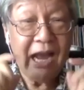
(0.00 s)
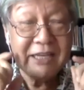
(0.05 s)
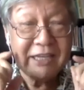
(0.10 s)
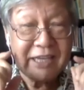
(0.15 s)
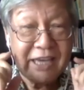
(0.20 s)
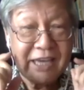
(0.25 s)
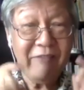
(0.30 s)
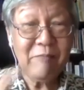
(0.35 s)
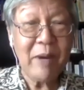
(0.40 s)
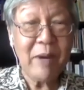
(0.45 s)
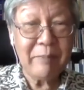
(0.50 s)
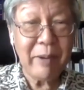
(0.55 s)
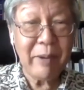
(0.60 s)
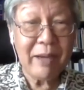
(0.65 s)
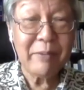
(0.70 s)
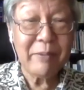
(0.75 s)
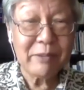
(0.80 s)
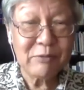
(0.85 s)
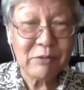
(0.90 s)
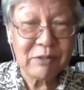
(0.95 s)
gave my
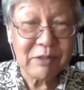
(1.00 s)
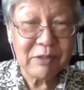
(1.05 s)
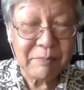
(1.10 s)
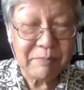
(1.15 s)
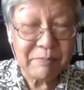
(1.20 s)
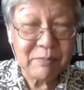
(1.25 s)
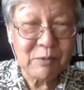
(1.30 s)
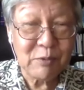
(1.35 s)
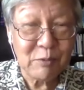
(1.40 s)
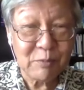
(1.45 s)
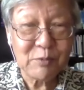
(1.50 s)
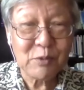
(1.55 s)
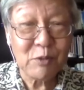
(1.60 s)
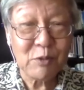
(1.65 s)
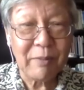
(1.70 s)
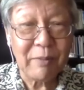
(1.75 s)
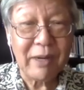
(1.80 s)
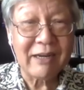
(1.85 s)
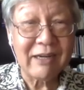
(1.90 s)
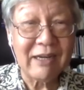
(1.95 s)
paper to
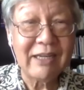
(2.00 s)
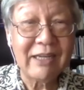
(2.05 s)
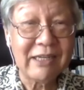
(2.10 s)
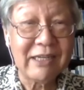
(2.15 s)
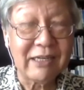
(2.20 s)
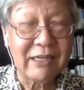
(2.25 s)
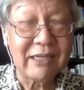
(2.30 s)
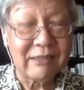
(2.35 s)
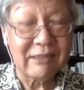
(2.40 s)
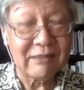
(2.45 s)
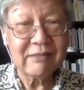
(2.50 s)
my leader.